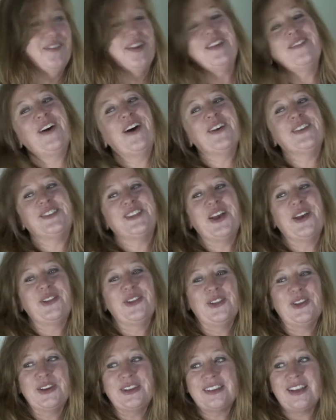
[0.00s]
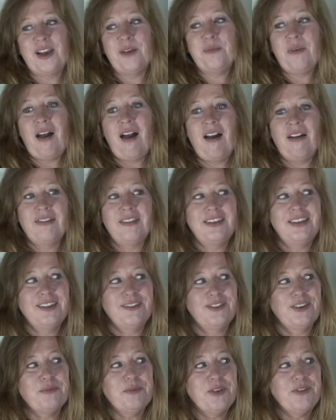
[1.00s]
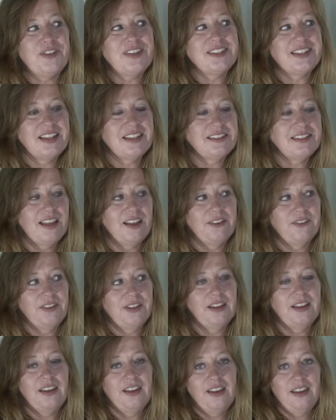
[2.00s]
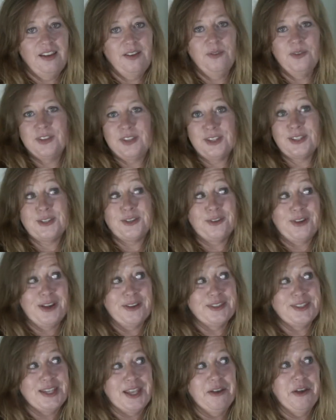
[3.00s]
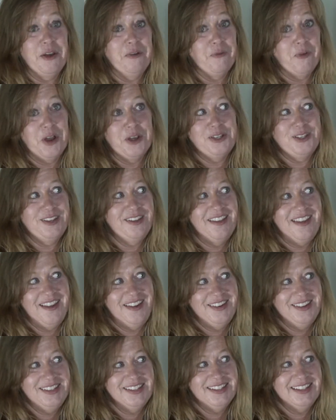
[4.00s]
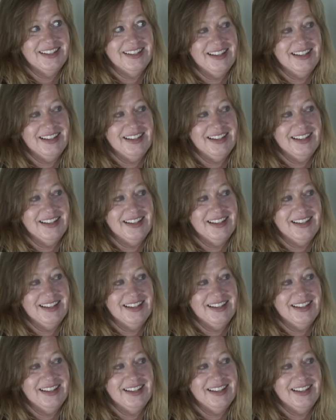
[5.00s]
We've also looked up all the different movies that sound really good with the surround sound and watched those.